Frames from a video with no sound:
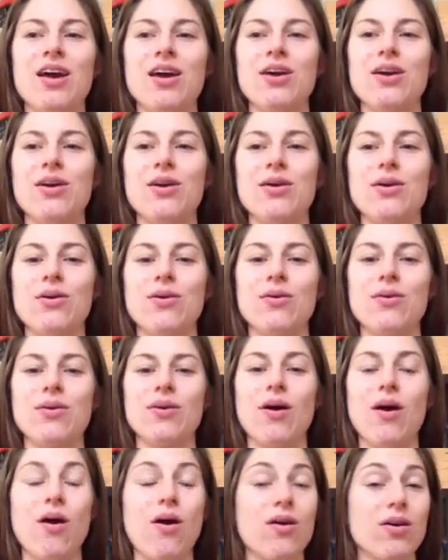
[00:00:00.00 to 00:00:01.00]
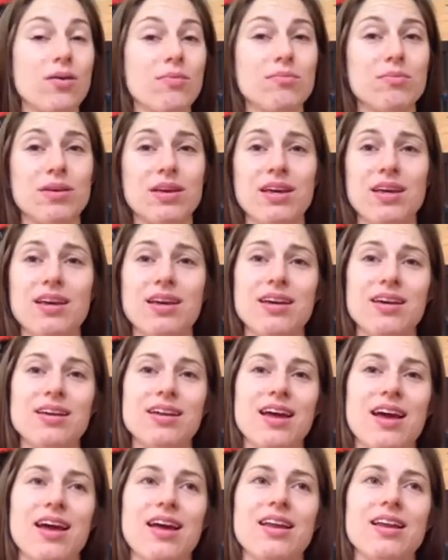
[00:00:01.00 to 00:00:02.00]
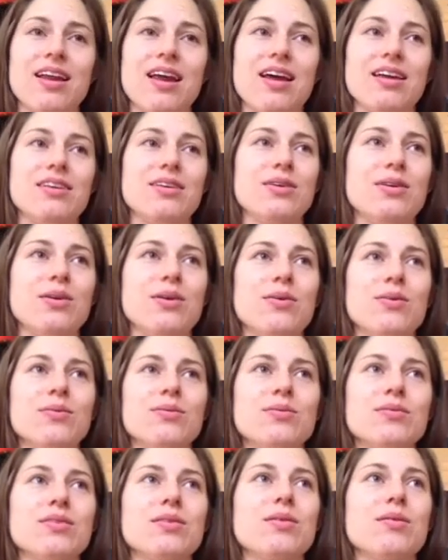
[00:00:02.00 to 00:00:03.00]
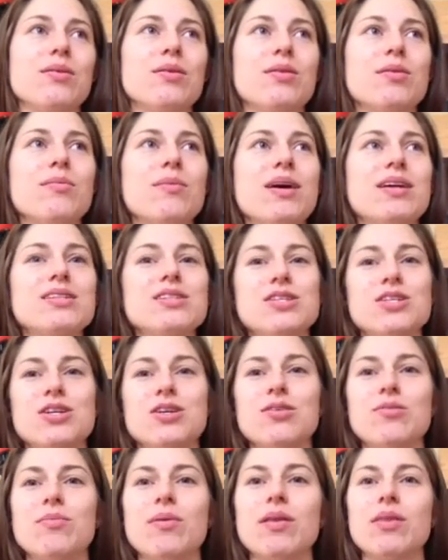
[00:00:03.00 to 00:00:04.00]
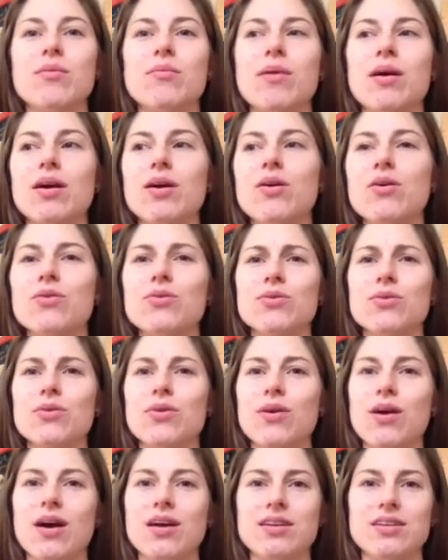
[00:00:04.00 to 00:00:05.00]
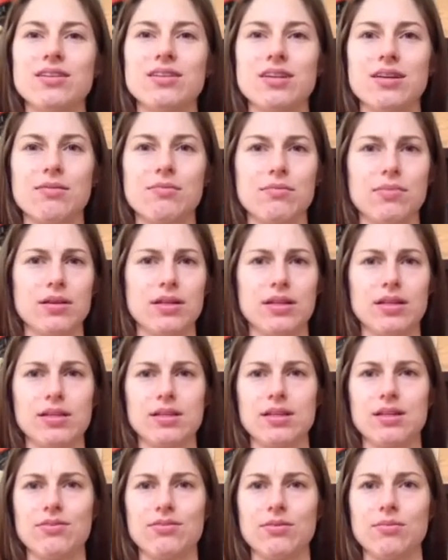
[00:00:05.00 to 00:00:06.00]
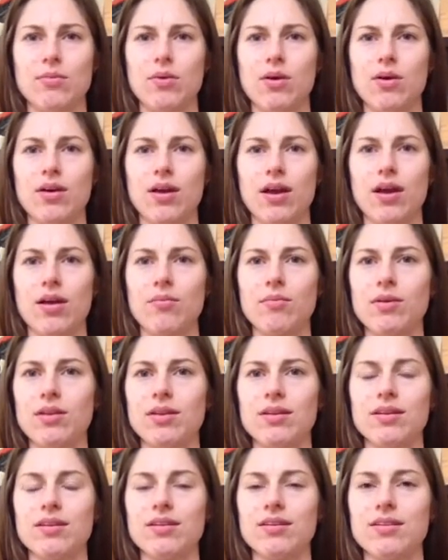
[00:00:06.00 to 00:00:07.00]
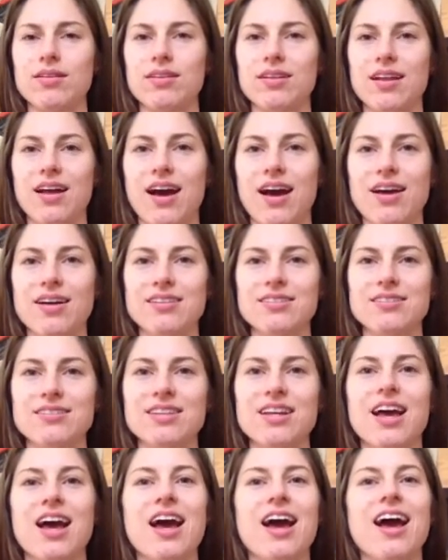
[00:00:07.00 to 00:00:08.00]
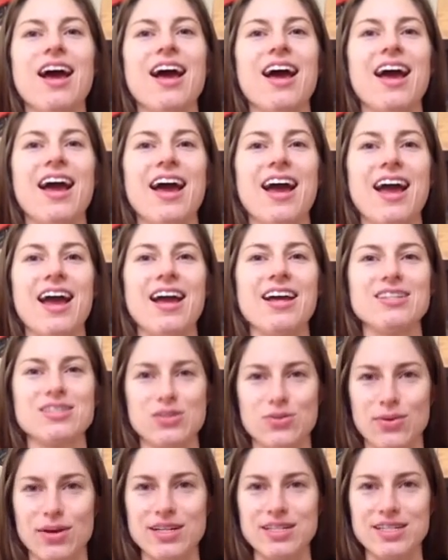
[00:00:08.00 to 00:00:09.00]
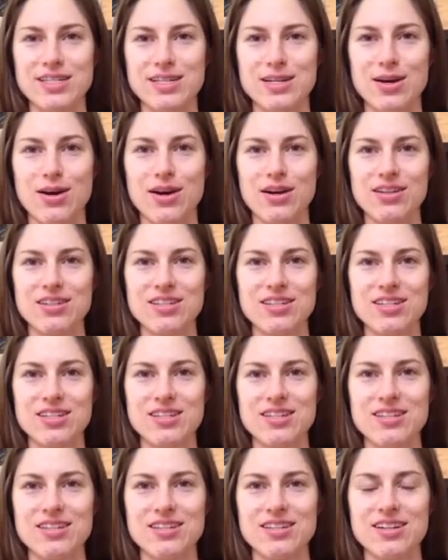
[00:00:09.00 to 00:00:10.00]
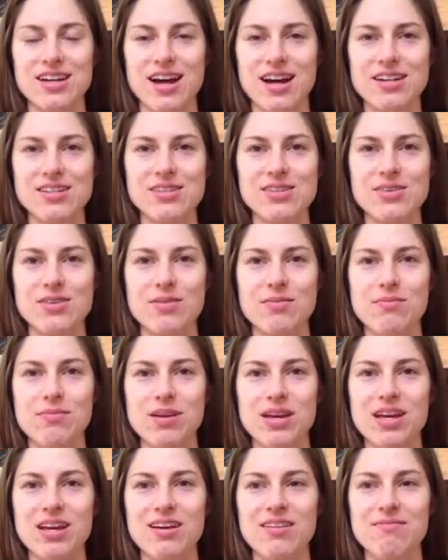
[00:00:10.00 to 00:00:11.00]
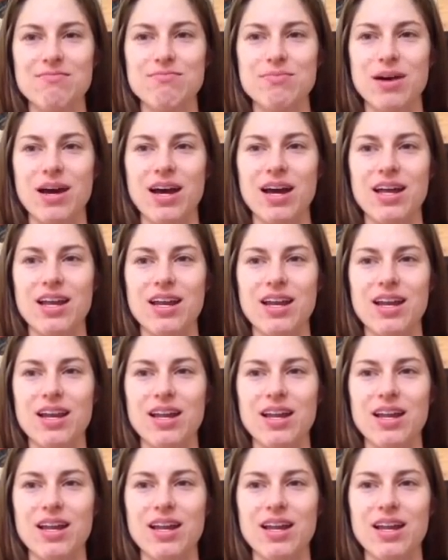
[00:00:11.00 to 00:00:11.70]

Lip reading: who all compete, and the men too, but the men go through a completely different ball game, and it's great to talk to guys who compete, but